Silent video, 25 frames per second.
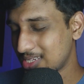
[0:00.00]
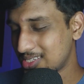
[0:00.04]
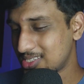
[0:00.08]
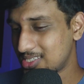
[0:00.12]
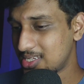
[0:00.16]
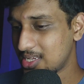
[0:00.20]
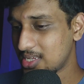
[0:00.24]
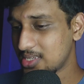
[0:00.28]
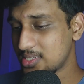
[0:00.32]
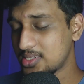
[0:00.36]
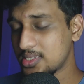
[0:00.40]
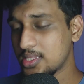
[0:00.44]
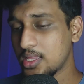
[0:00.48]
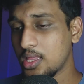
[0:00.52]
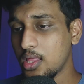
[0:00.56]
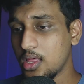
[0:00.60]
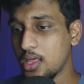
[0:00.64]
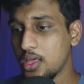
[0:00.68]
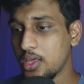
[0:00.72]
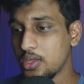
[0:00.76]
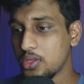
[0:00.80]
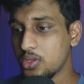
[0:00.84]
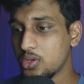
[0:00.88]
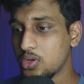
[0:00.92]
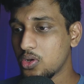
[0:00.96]
just
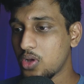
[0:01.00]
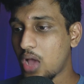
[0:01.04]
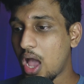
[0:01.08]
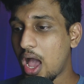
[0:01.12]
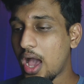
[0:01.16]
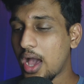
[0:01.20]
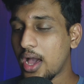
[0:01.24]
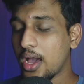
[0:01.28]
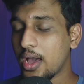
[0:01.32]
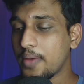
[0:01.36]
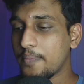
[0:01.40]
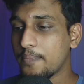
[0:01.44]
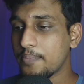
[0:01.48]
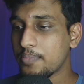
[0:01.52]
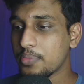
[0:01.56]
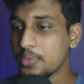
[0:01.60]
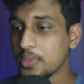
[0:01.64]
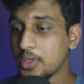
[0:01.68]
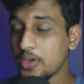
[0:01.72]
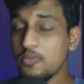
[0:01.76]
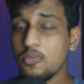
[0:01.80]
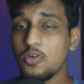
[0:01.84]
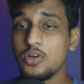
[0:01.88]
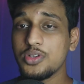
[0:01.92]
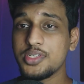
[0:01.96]

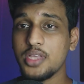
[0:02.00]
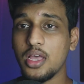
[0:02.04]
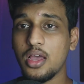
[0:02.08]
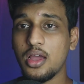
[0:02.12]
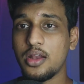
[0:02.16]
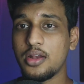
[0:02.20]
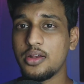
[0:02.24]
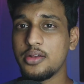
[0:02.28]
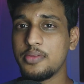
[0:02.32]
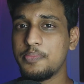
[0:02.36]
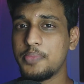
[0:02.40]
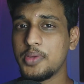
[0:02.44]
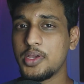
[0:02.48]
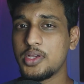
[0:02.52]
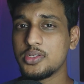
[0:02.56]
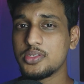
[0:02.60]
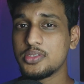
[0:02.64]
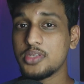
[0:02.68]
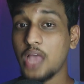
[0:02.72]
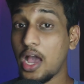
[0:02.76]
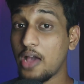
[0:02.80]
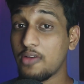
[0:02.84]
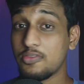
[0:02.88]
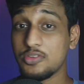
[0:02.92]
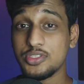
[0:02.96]
it was hard
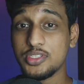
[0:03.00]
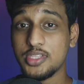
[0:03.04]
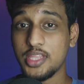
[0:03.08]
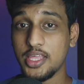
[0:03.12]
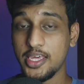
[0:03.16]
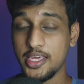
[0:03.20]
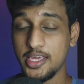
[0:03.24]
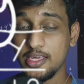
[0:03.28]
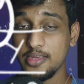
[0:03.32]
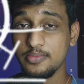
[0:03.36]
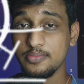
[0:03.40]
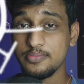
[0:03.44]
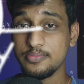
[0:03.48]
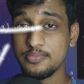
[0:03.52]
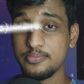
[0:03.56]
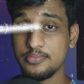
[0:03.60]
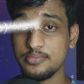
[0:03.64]
because I was thinking